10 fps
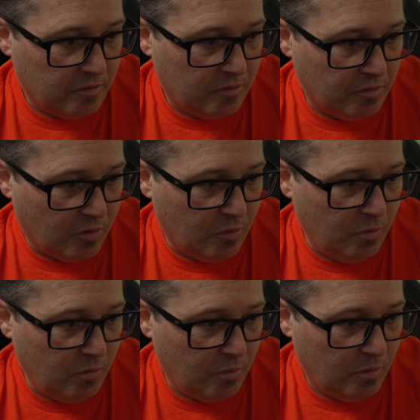No?
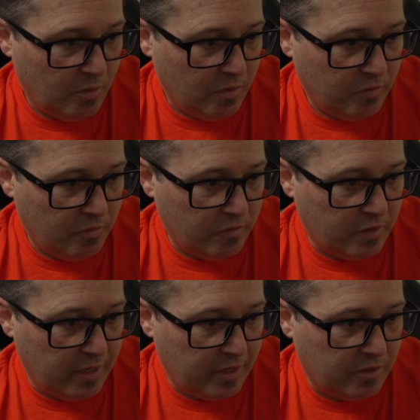
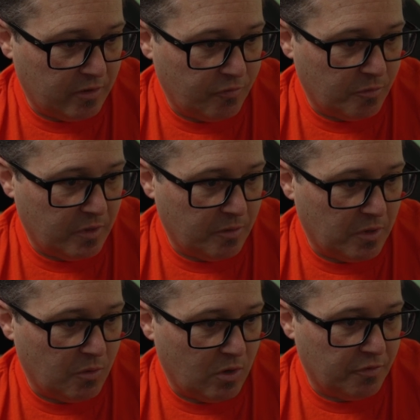Disconnecting from nearby
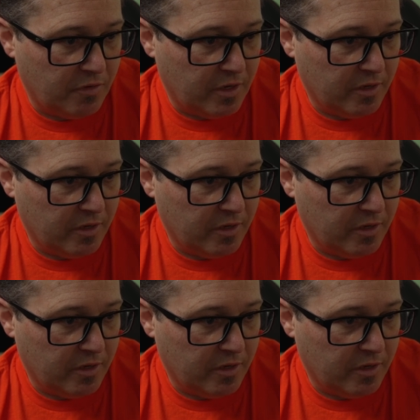Wi-Fi.